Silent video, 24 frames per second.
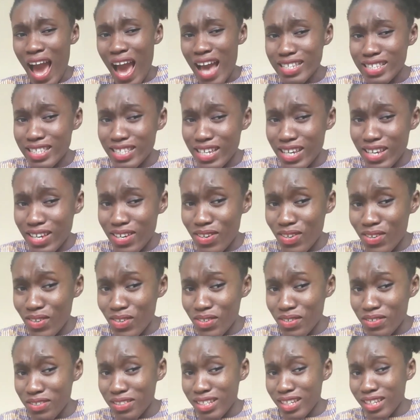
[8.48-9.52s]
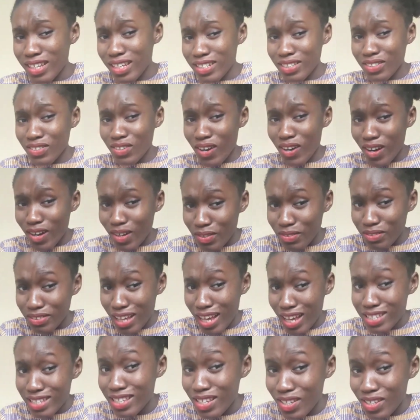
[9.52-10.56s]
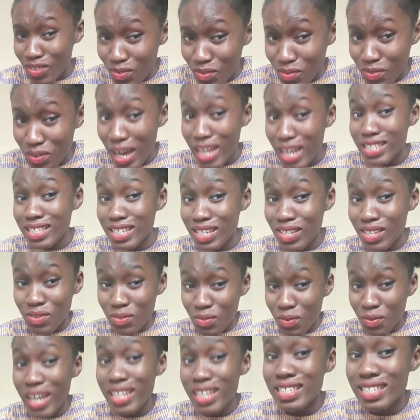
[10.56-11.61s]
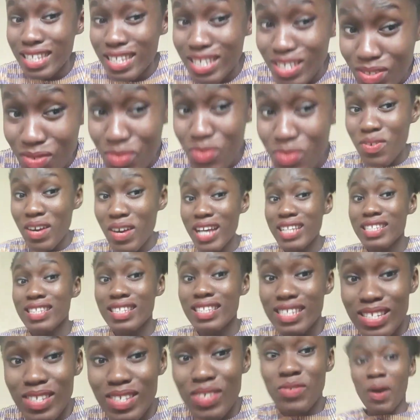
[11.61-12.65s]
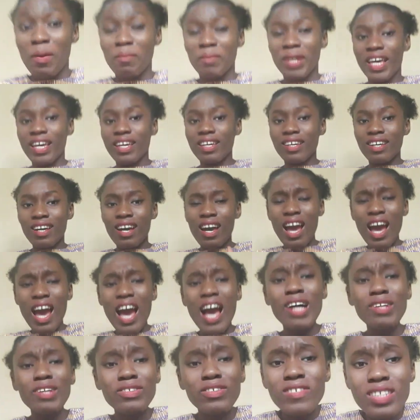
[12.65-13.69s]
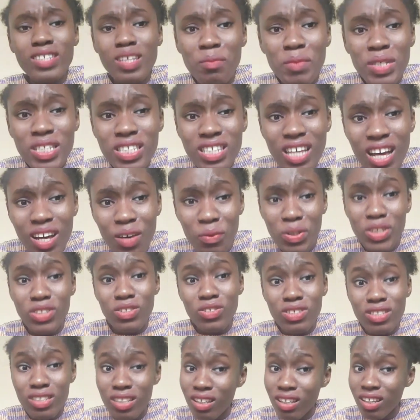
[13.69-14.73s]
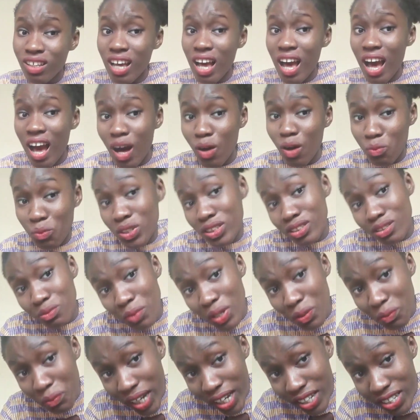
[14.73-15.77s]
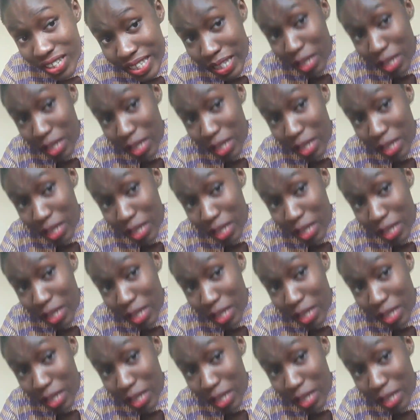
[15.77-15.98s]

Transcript: I see you digging the gold. I see you. I see you. I see you. I see you. I'm like, how do you see me, sir? What do you see? How? What can you